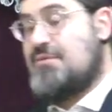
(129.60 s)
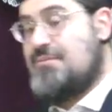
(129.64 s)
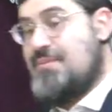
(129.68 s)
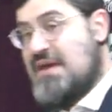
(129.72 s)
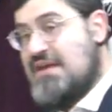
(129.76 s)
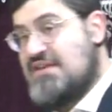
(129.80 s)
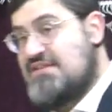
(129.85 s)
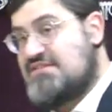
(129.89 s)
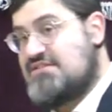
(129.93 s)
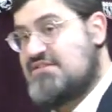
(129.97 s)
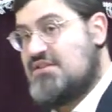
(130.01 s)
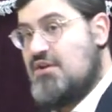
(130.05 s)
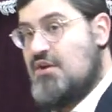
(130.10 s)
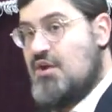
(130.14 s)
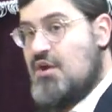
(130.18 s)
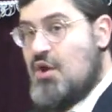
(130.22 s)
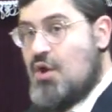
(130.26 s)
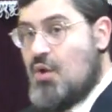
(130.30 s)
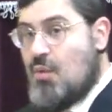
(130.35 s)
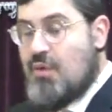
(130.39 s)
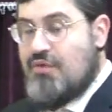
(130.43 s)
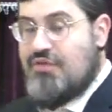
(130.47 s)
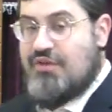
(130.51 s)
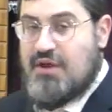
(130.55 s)
Beis,
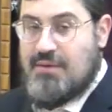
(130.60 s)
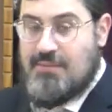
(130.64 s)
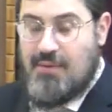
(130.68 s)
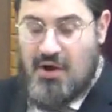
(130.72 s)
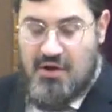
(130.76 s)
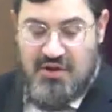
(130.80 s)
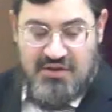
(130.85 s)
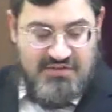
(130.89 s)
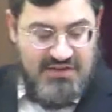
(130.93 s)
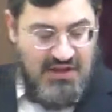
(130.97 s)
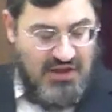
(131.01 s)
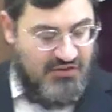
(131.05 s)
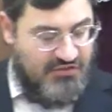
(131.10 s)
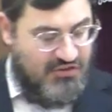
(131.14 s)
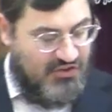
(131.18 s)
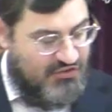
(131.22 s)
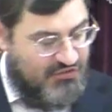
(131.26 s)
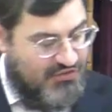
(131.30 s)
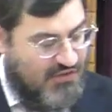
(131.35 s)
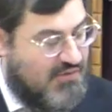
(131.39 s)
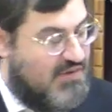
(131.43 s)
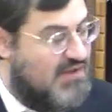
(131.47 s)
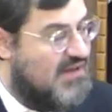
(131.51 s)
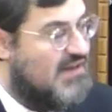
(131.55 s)
where the Gemara tells
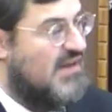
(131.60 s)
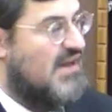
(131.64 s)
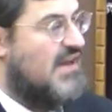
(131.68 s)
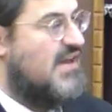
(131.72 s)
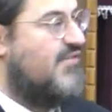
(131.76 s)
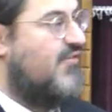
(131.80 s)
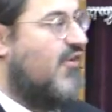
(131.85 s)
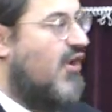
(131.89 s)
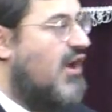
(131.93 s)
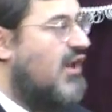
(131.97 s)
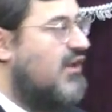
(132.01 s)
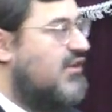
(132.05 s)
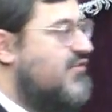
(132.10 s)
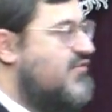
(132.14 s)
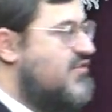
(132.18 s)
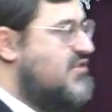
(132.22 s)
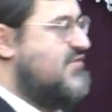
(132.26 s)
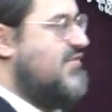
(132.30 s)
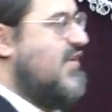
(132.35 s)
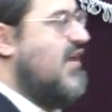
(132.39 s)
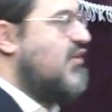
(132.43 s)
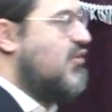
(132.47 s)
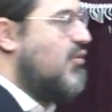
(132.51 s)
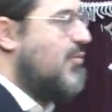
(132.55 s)
us very clearly that
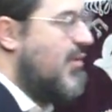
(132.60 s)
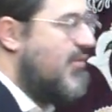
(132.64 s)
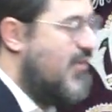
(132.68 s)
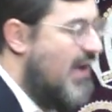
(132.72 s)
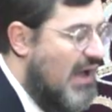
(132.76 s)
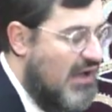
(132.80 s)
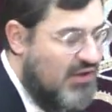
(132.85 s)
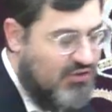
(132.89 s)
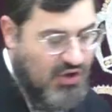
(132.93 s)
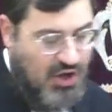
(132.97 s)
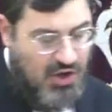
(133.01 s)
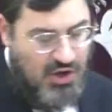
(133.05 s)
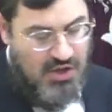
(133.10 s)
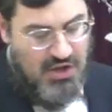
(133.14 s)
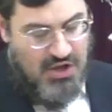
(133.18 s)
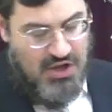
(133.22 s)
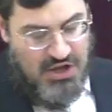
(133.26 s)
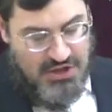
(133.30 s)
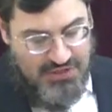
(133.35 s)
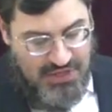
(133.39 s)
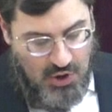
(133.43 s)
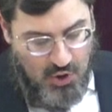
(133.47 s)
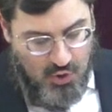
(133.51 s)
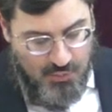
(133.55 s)
ubeirachta
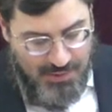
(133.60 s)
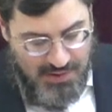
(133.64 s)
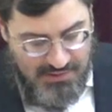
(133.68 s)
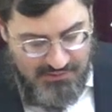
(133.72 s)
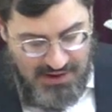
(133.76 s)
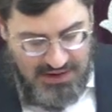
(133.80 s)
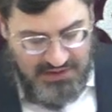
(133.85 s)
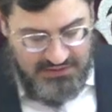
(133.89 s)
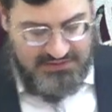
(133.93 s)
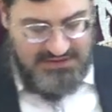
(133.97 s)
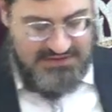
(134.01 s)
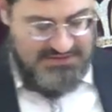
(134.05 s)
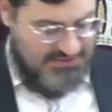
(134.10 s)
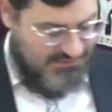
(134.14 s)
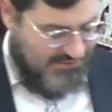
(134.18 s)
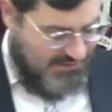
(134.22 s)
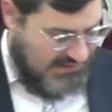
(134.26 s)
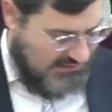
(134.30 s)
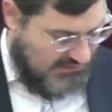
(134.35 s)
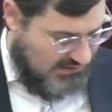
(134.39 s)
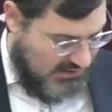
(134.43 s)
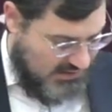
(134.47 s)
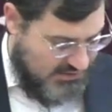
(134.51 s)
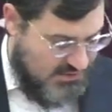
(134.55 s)

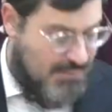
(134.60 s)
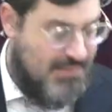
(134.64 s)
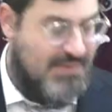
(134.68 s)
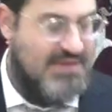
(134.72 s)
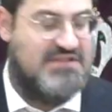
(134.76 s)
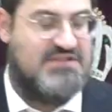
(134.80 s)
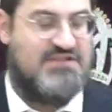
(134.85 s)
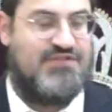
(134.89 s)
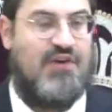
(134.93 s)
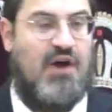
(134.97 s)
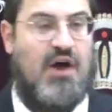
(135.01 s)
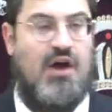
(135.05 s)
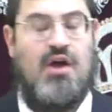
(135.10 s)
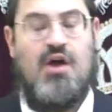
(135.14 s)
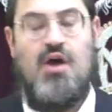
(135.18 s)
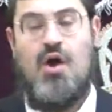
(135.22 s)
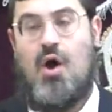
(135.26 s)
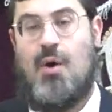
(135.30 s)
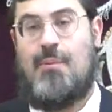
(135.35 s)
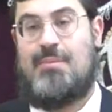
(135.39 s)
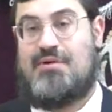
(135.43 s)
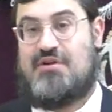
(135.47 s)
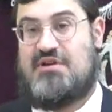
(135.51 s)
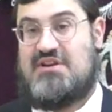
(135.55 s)
zavada, the mitzvah
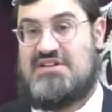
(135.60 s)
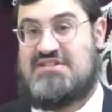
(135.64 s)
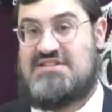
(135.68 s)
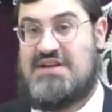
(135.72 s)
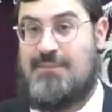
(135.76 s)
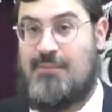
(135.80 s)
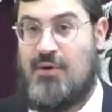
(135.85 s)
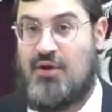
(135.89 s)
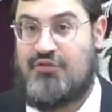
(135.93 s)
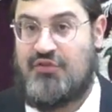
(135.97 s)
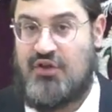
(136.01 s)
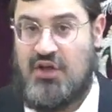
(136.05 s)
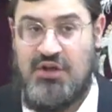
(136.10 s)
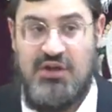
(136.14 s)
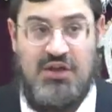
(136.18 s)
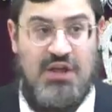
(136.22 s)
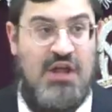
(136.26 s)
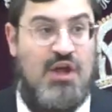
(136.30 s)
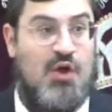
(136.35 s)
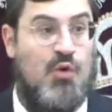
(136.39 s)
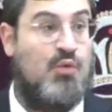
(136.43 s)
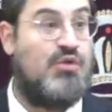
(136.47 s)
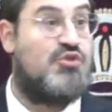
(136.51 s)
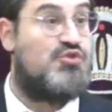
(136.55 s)
of Birchas HaMazon,
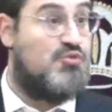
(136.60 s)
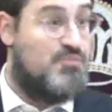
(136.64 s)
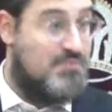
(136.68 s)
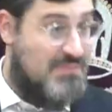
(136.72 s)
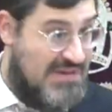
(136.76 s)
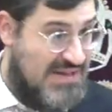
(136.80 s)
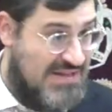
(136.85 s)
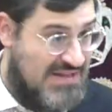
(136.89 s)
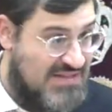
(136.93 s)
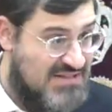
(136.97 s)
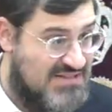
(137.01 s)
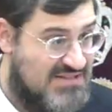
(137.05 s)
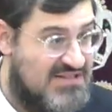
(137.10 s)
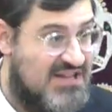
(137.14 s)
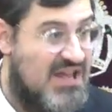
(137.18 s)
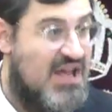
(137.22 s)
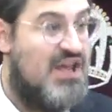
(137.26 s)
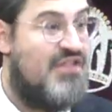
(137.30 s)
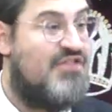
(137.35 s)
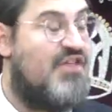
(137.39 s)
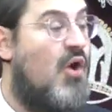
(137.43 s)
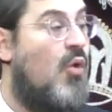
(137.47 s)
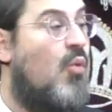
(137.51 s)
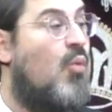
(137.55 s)
which means
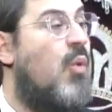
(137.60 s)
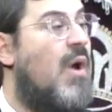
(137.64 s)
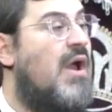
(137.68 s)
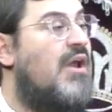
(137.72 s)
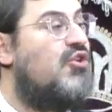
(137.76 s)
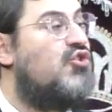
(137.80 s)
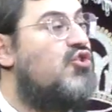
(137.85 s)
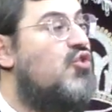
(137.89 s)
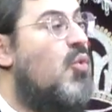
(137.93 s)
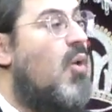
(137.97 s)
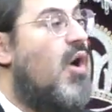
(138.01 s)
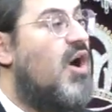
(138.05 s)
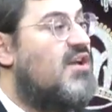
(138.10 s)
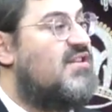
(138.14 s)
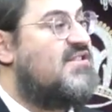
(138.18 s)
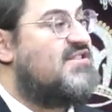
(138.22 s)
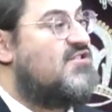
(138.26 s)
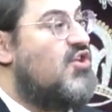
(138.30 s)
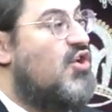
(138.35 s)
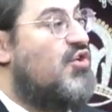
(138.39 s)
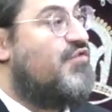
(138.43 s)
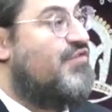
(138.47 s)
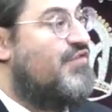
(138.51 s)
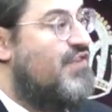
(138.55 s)
that when you are
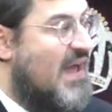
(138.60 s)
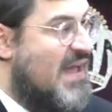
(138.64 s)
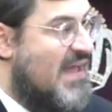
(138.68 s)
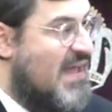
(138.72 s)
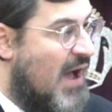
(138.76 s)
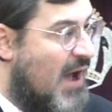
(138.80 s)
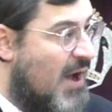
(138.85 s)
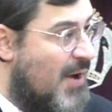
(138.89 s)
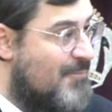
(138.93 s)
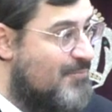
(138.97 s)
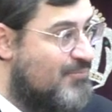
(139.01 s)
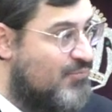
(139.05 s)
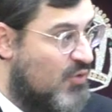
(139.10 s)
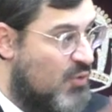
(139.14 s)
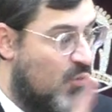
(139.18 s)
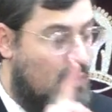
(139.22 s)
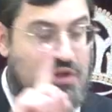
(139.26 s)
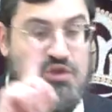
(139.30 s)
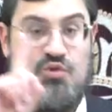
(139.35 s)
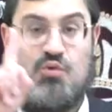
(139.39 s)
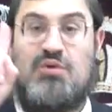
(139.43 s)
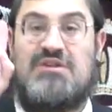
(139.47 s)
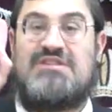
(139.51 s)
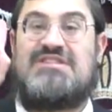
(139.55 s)
soveya,
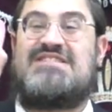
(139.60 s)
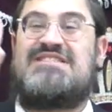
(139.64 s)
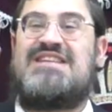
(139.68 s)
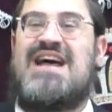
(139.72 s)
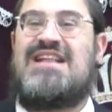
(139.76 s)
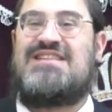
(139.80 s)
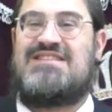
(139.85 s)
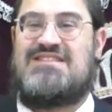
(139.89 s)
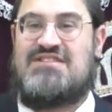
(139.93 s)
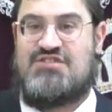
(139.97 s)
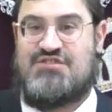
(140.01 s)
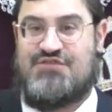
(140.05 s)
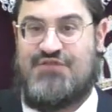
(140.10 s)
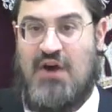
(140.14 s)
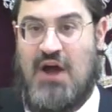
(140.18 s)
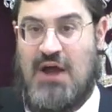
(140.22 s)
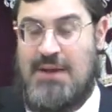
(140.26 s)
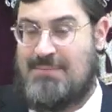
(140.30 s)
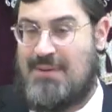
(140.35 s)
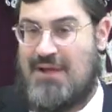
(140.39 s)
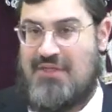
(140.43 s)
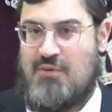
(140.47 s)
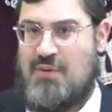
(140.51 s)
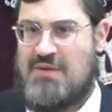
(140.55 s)
when you are
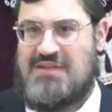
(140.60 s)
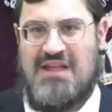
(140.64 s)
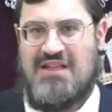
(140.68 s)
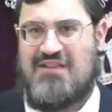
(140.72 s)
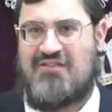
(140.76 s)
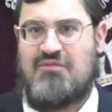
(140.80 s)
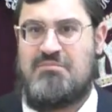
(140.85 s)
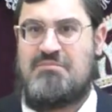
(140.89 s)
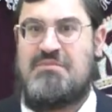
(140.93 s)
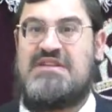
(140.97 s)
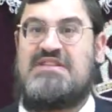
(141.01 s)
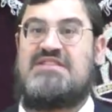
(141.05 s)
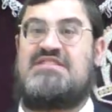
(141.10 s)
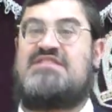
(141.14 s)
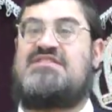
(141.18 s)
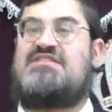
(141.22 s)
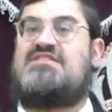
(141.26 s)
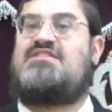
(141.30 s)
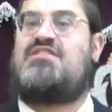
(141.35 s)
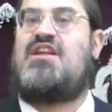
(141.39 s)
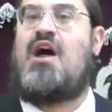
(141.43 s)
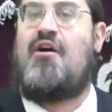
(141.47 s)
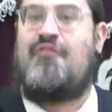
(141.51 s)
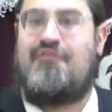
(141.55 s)
satisfied, by the way, that doesn't mean
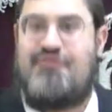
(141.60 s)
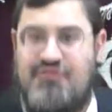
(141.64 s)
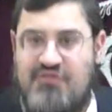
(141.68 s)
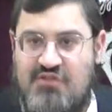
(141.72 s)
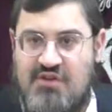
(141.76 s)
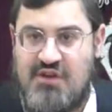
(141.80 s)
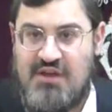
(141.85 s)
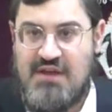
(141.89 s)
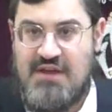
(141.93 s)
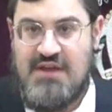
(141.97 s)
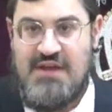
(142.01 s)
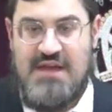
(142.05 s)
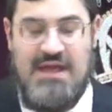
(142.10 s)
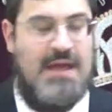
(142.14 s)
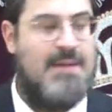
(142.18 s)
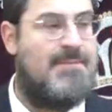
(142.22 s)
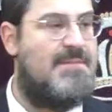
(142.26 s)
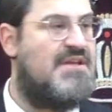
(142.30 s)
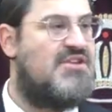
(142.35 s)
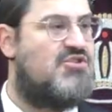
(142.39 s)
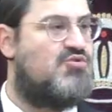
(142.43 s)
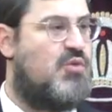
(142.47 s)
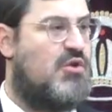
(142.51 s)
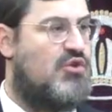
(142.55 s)
stuffed. It
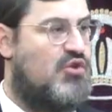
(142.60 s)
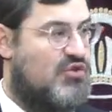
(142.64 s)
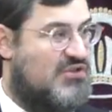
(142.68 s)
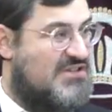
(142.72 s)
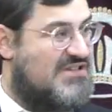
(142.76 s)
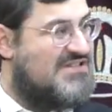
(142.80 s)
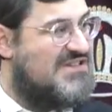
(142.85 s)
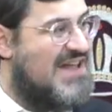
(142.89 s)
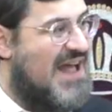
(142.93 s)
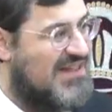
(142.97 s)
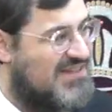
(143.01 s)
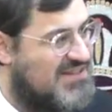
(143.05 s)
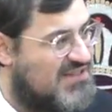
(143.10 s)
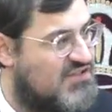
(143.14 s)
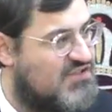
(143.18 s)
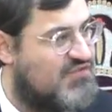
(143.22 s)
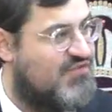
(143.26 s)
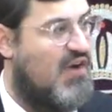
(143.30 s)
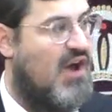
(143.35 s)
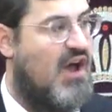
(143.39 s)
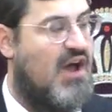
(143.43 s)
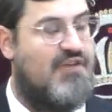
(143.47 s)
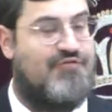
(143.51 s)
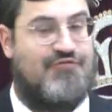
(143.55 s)
means when you're
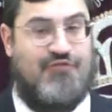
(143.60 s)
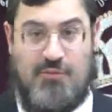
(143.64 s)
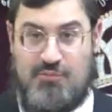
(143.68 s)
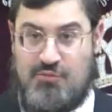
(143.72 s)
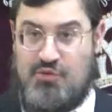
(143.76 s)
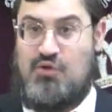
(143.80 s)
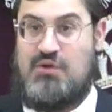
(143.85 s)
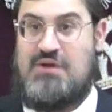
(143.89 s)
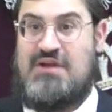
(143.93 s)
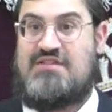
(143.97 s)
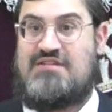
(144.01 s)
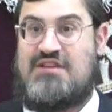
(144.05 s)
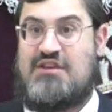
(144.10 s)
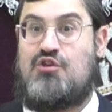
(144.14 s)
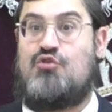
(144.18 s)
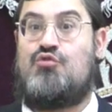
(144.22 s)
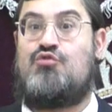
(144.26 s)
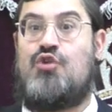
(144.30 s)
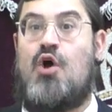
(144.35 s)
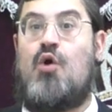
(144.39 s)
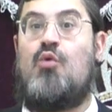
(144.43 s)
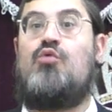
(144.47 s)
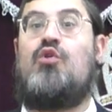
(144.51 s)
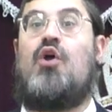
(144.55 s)
satisfied from your eating, you're
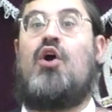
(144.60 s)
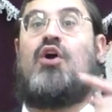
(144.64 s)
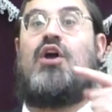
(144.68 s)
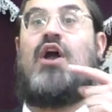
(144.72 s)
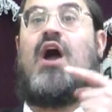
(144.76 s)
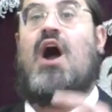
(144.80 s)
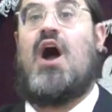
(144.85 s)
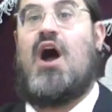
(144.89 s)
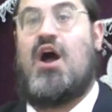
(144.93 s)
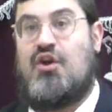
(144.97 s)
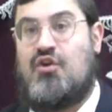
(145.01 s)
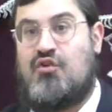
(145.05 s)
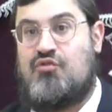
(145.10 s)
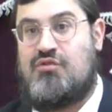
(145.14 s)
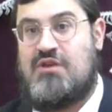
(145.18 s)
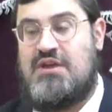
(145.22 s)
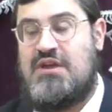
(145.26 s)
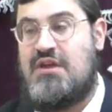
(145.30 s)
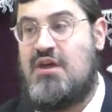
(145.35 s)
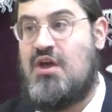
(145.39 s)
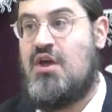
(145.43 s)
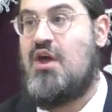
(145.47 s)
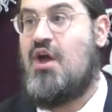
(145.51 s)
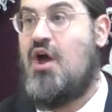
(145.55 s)
no longer
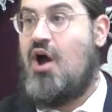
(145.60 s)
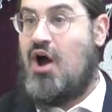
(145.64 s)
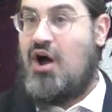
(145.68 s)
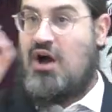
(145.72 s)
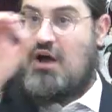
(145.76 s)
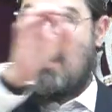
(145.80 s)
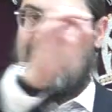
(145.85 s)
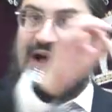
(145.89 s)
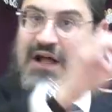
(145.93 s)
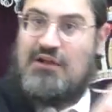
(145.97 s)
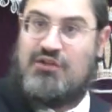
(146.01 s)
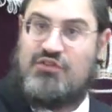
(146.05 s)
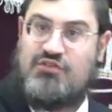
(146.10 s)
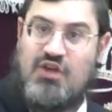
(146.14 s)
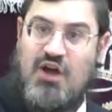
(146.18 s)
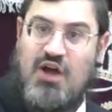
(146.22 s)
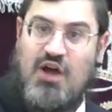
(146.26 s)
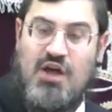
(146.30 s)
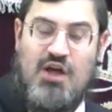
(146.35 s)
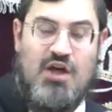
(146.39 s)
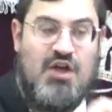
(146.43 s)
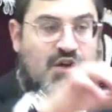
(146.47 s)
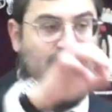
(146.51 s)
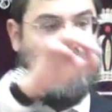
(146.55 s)
hungry.
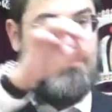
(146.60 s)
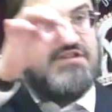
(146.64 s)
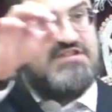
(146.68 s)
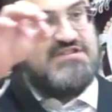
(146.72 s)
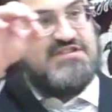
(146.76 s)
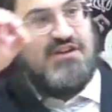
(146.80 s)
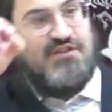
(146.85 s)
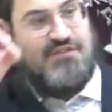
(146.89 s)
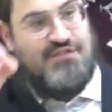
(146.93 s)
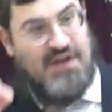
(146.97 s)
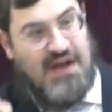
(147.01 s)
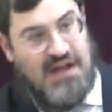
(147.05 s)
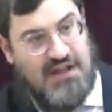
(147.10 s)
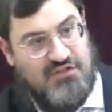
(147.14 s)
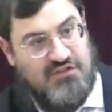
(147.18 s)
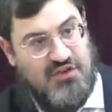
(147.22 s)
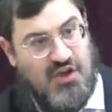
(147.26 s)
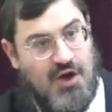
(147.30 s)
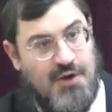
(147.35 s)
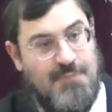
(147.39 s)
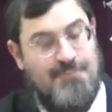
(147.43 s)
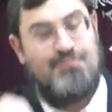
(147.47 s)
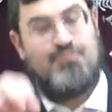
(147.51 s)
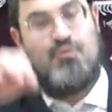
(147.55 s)
Achalta
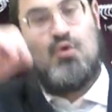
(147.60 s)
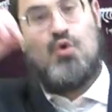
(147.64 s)
v'savata